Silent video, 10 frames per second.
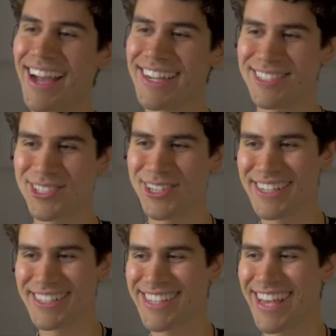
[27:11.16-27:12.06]

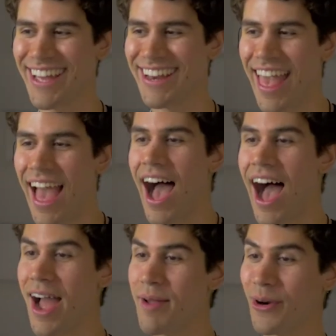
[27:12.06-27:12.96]
shirt said,
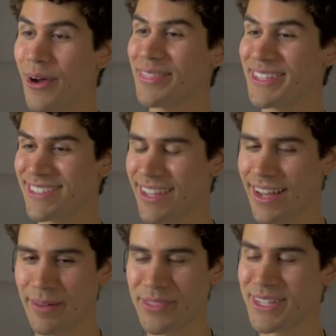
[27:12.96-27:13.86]
I brought the
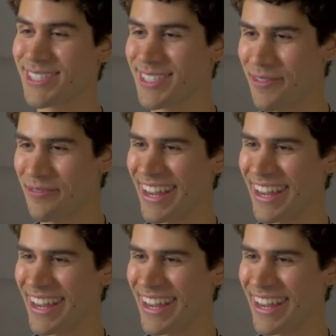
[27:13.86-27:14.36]
um, the stuffing